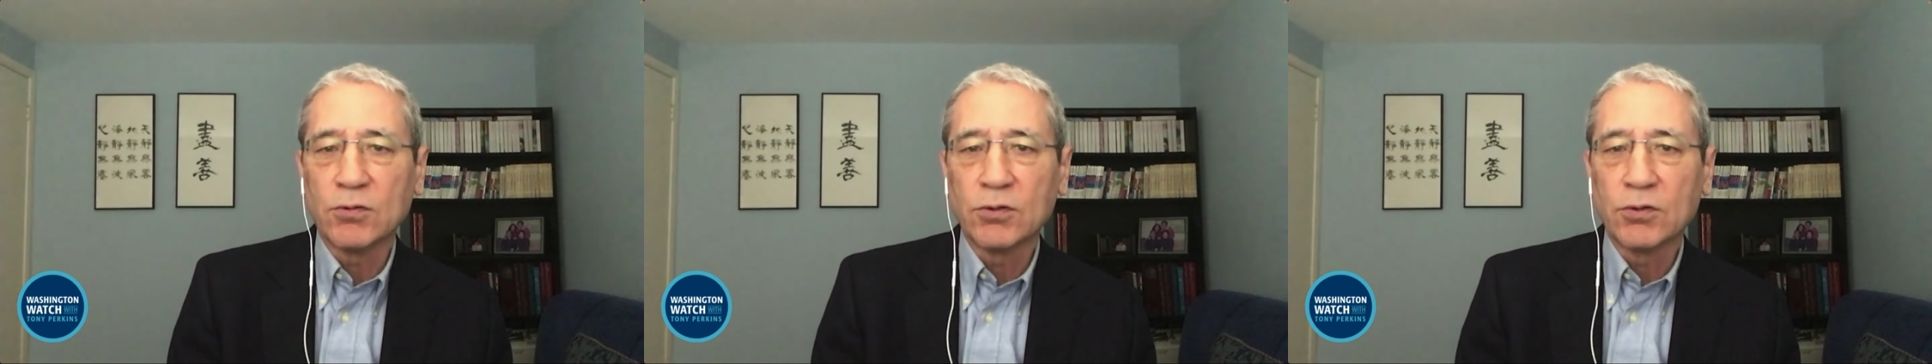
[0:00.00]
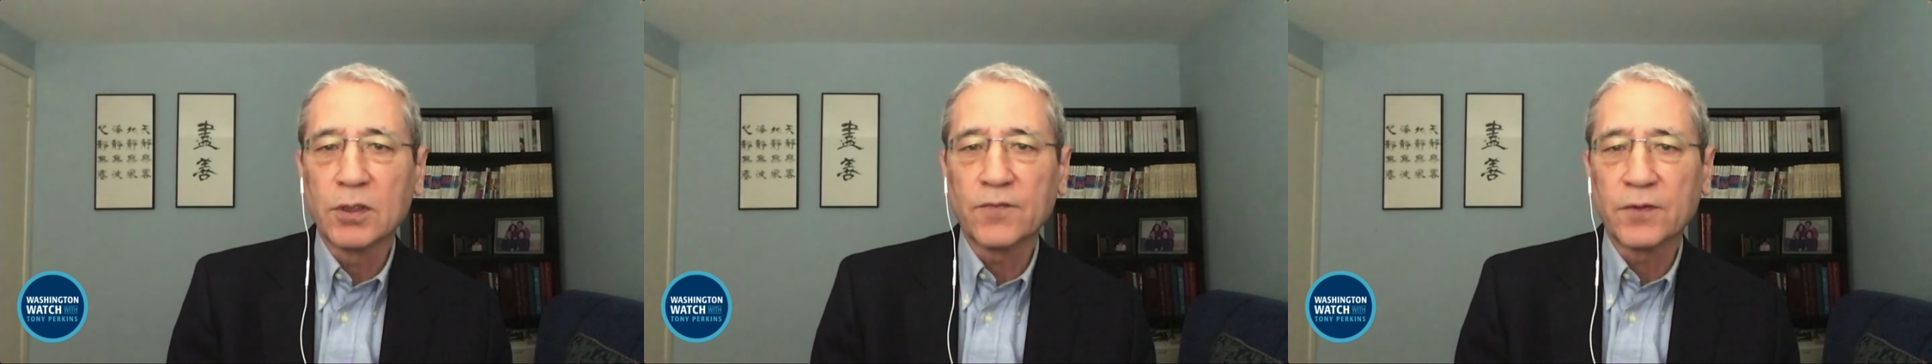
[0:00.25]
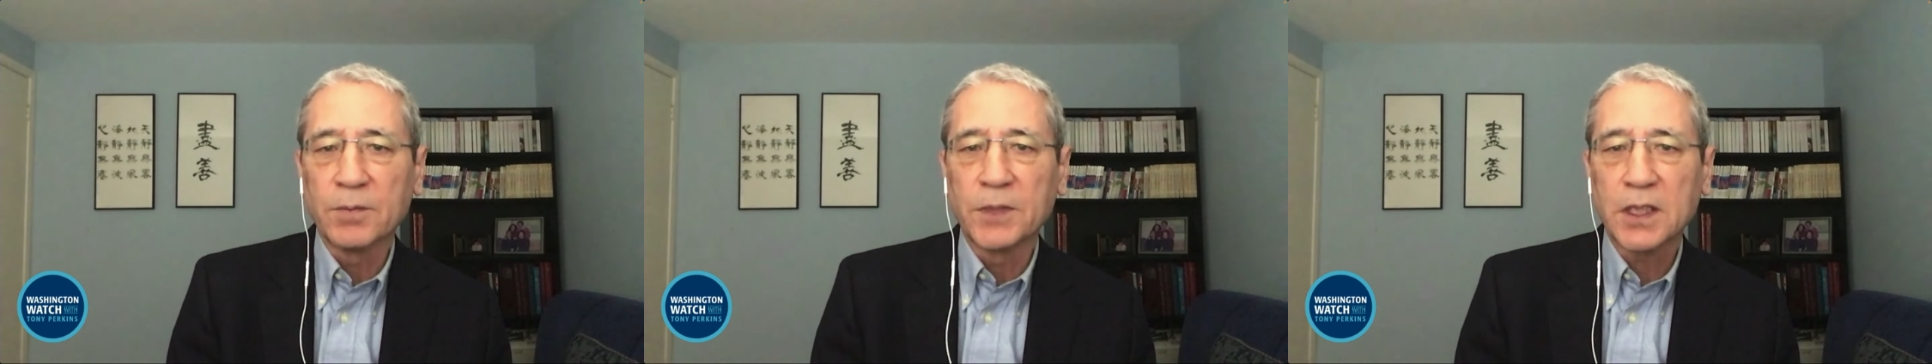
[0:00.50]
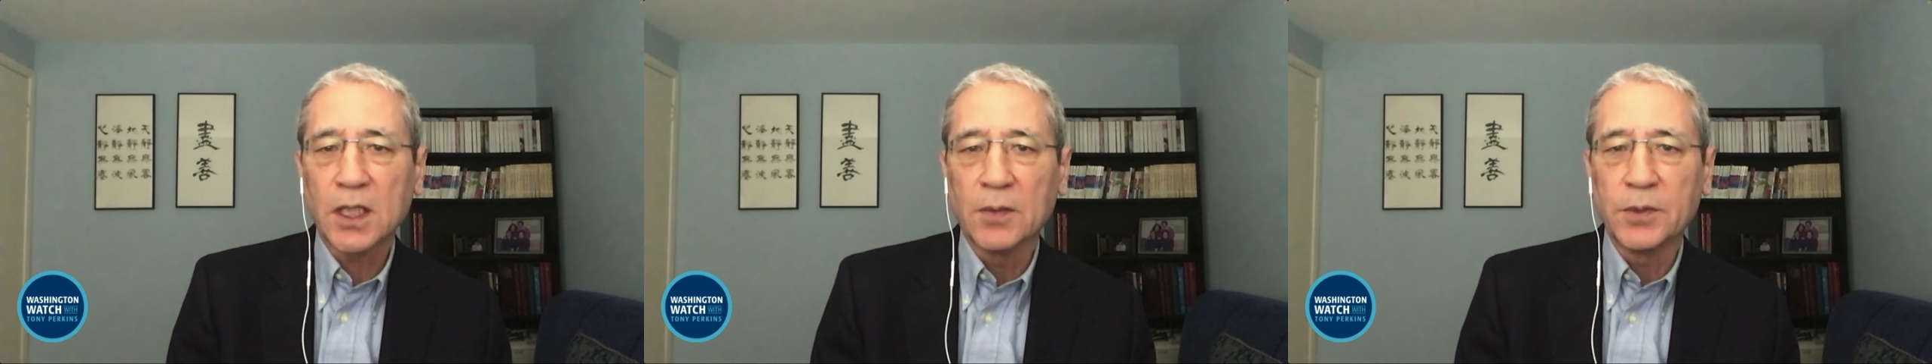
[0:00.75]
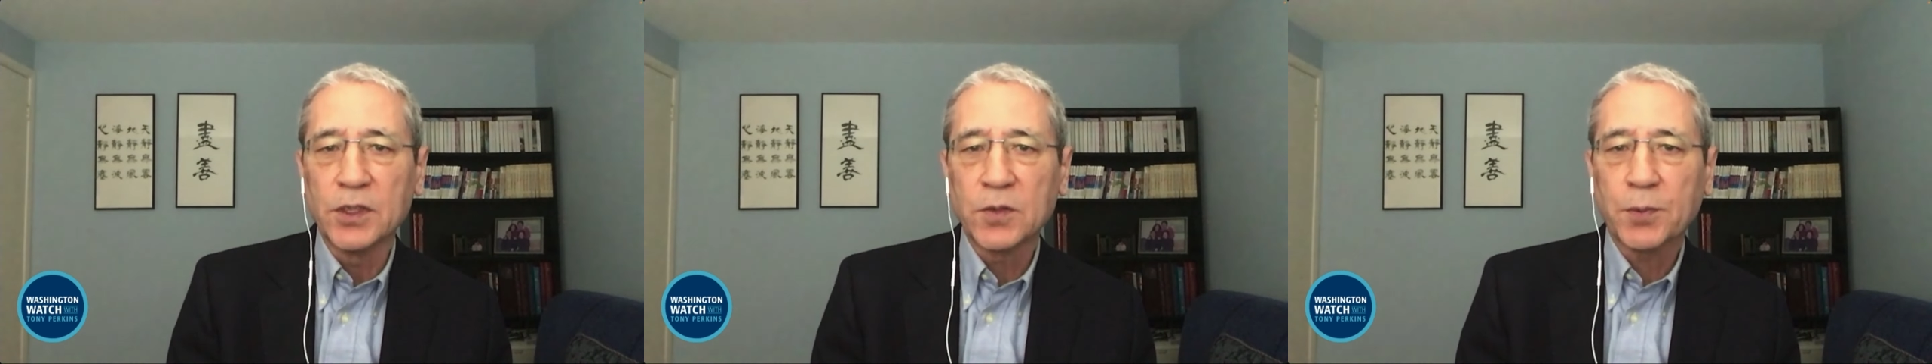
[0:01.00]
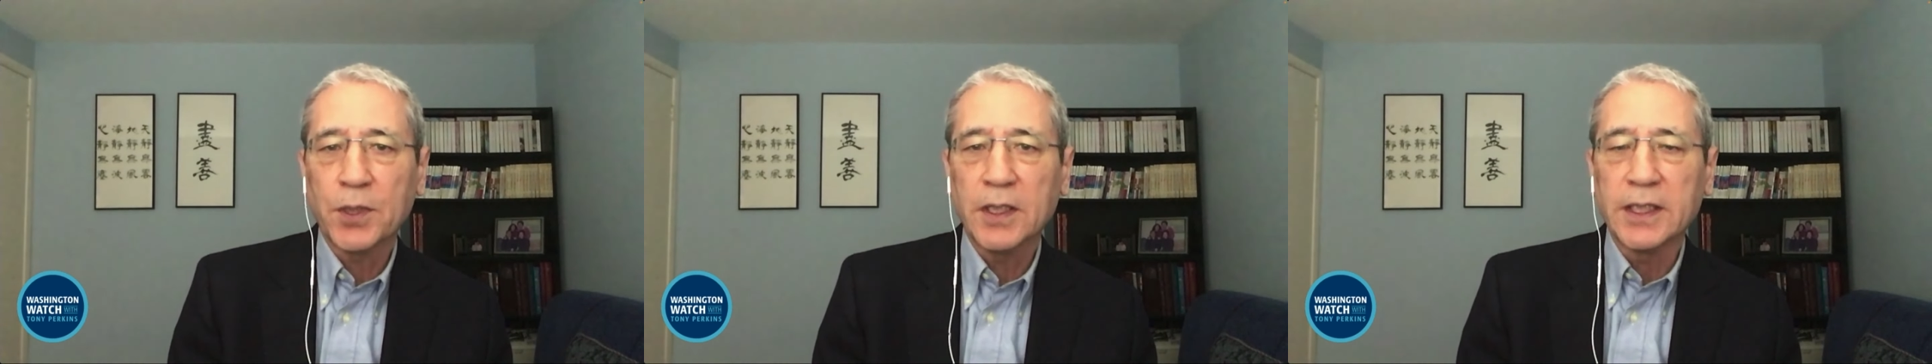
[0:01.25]
order from the
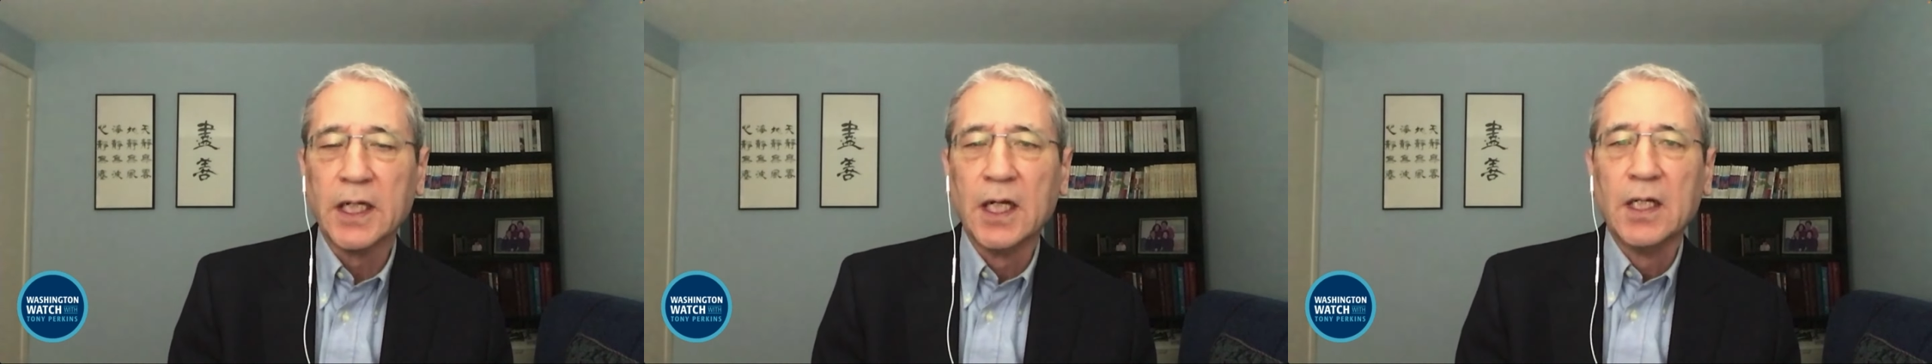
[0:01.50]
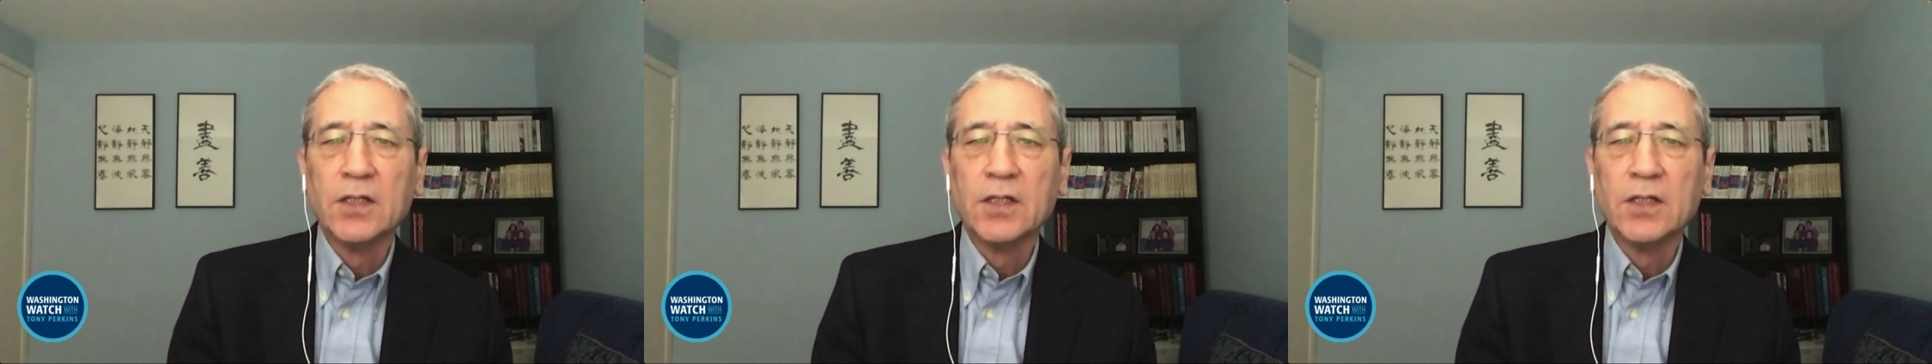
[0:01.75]
Communist Party.